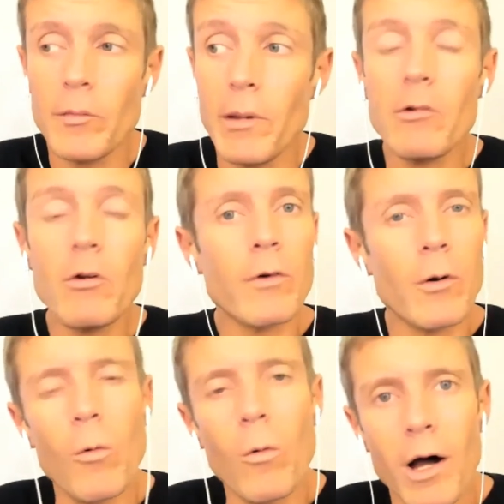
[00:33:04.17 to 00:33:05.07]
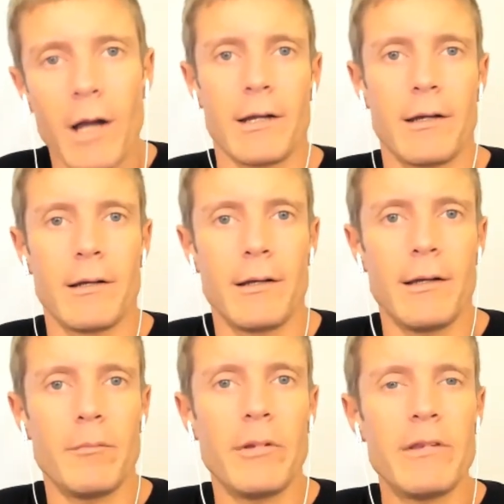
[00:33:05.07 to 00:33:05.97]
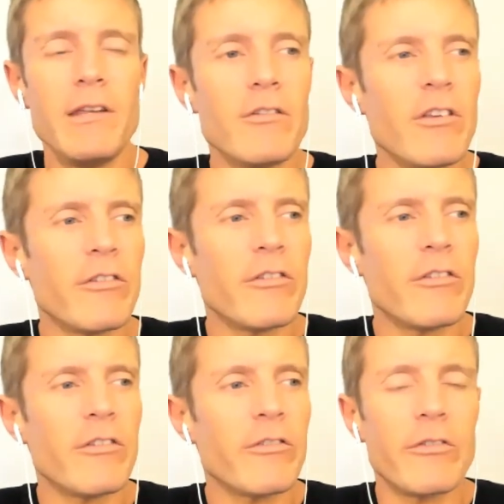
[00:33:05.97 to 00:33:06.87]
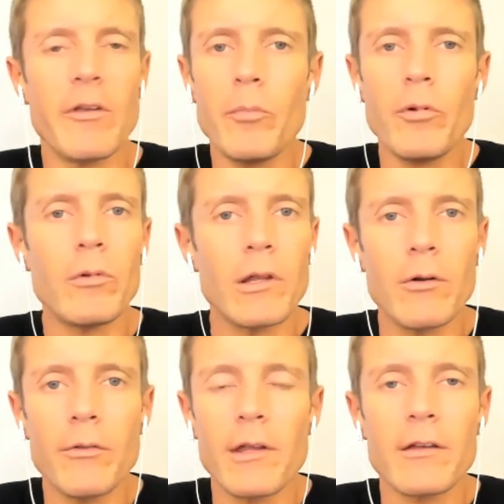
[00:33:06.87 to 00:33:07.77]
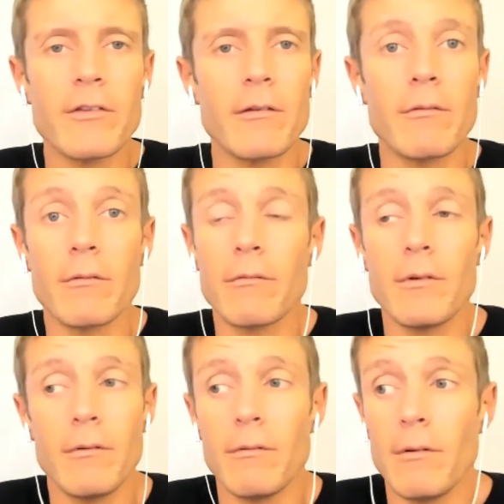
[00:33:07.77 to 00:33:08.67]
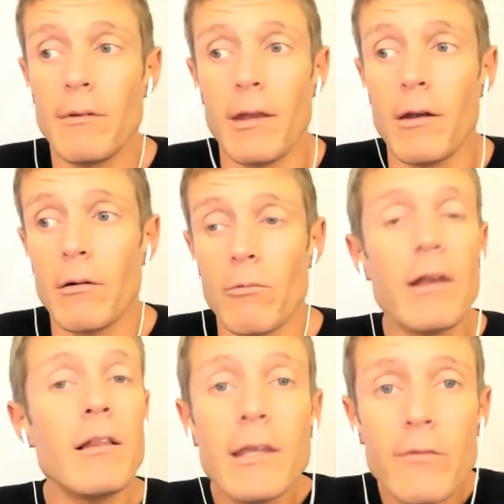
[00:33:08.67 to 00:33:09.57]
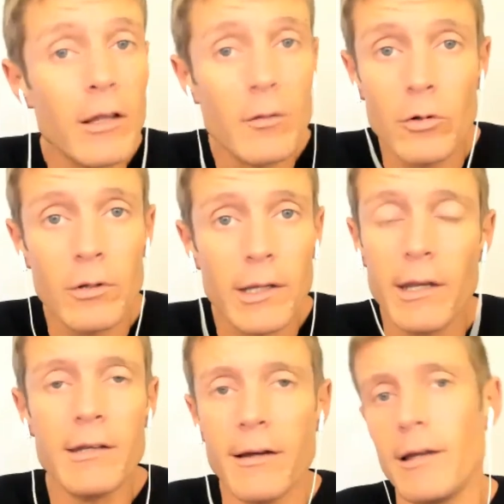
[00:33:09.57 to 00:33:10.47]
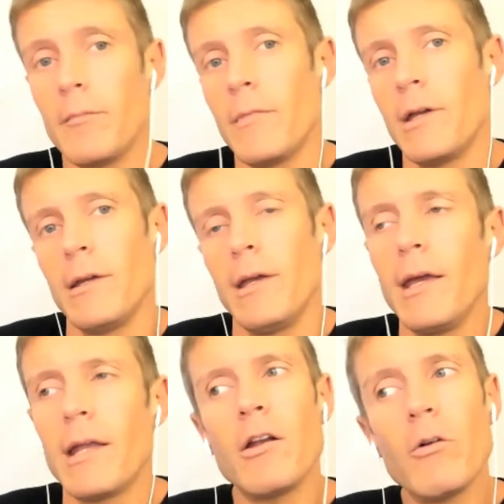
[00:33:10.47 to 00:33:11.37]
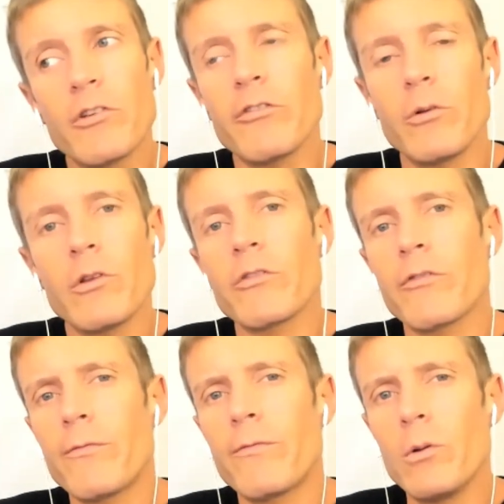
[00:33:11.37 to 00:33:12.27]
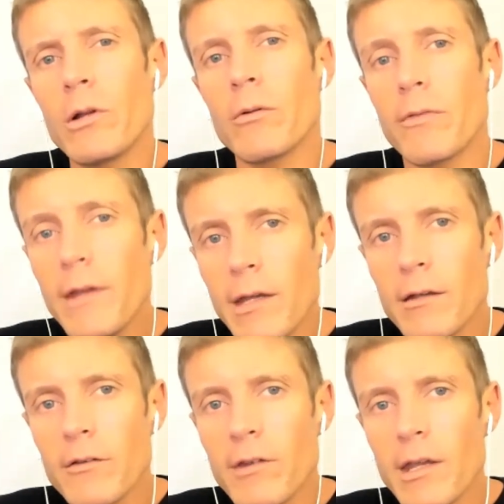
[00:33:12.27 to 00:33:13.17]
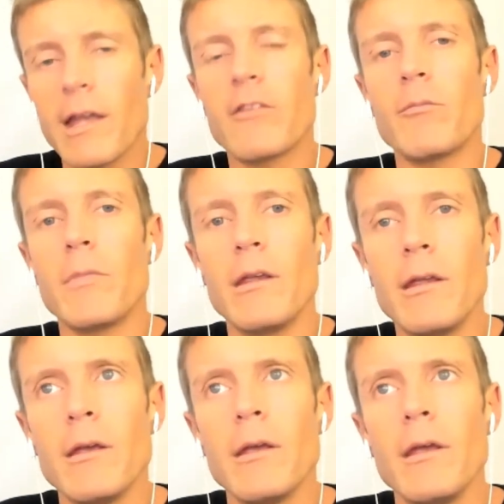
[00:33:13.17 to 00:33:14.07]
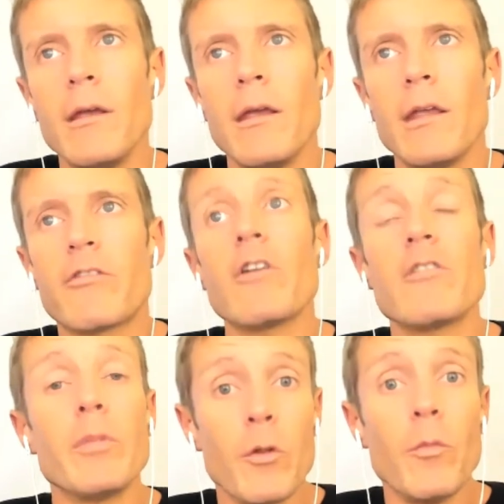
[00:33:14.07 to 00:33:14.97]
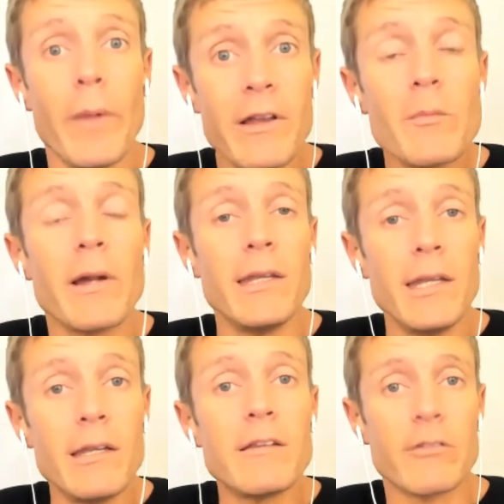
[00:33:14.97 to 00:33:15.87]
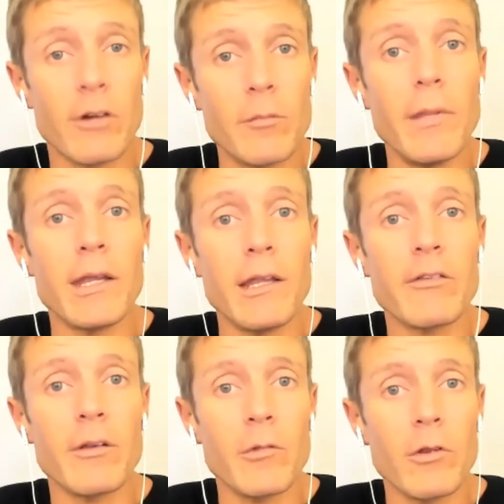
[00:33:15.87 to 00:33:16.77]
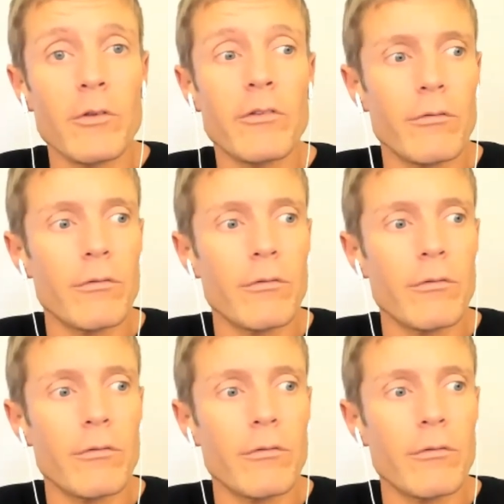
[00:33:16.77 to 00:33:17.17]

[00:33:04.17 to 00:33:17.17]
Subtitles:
go for a walk. But these are just simple little things that are readily available at any time. And I know just doing those few little things, it starts to build the momentum I need to start making some of those